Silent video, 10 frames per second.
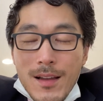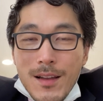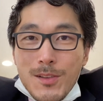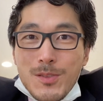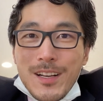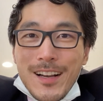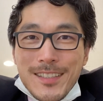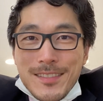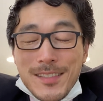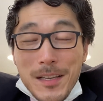Hello
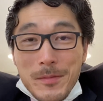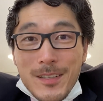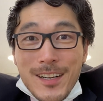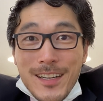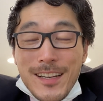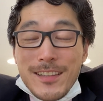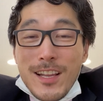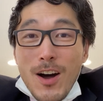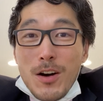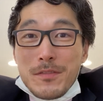guys, I'm here at the
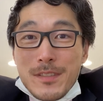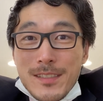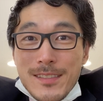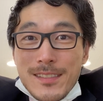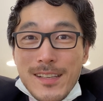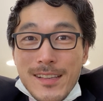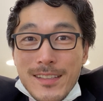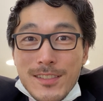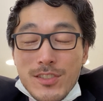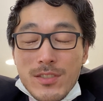office
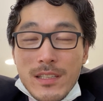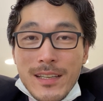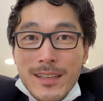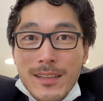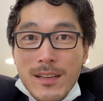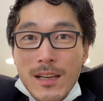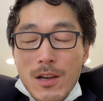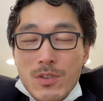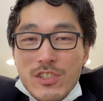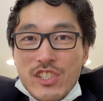and today I
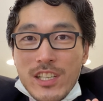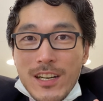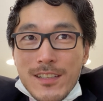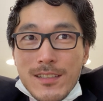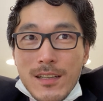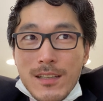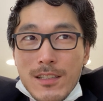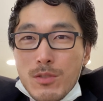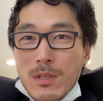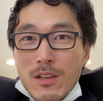want to share a
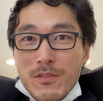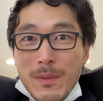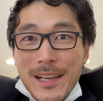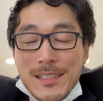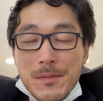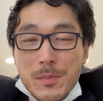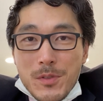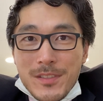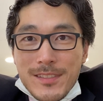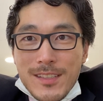little bit of my
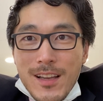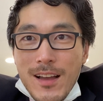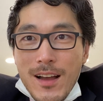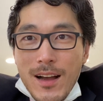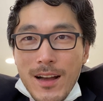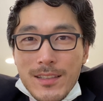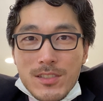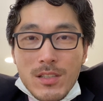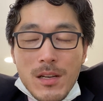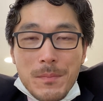experience. I
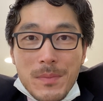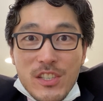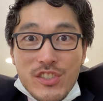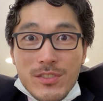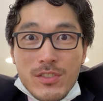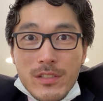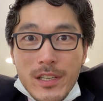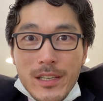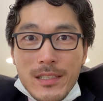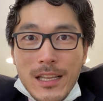saw a patient
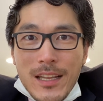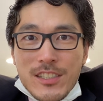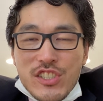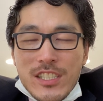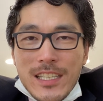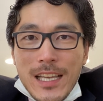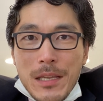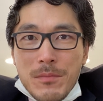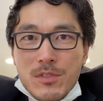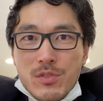today that she
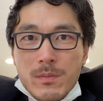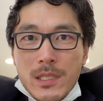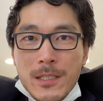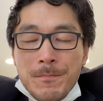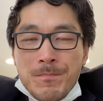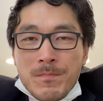came to me